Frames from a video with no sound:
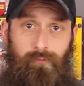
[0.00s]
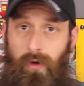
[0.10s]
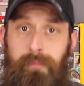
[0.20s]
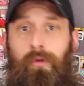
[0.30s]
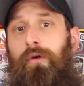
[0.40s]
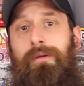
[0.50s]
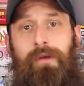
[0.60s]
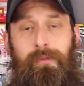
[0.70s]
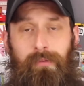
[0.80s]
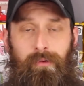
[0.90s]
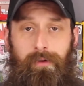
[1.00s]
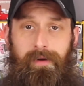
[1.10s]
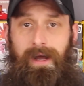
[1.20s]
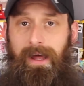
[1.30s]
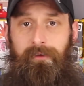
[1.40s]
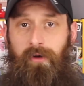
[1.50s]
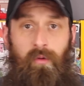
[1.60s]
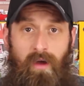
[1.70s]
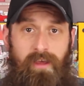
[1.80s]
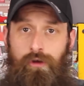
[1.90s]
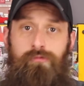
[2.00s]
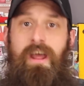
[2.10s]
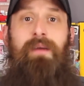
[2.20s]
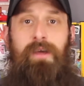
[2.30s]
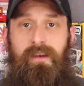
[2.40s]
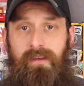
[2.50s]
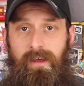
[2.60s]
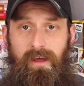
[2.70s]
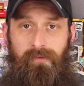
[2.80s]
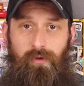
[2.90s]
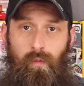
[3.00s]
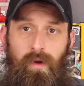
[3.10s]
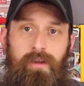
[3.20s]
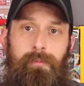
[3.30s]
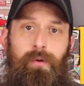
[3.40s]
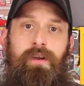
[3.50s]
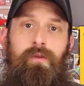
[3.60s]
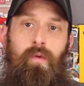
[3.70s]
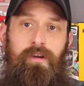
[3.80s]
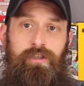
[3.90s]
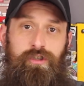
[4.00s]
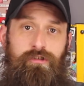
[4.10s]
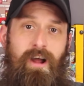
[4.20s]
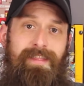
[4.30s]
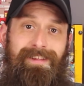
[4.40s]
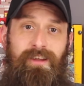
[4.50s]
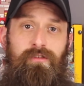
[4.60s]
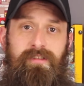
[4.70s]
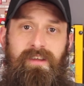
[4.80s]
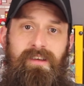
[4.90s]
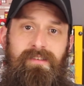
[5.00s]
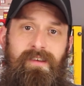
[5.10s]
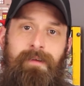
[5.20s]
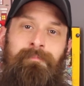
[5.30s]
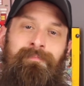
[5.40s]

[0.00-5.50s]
reprogram a computer. I don't know, you name it. If you're willing to put in the work to try the little things,